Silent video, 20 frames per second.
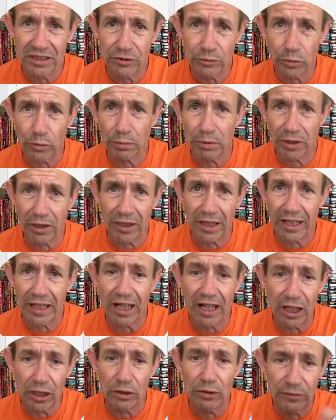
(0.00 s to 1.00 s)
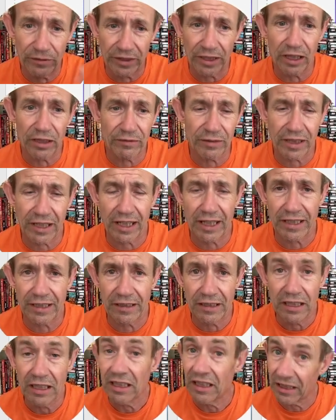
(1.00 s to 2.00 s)
to apply it over and over
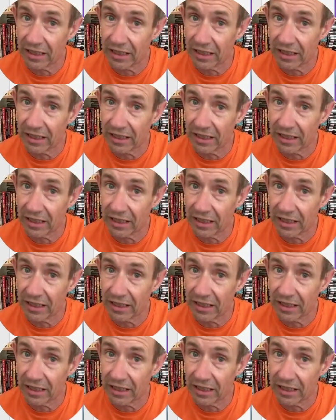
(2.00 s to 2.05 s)
again.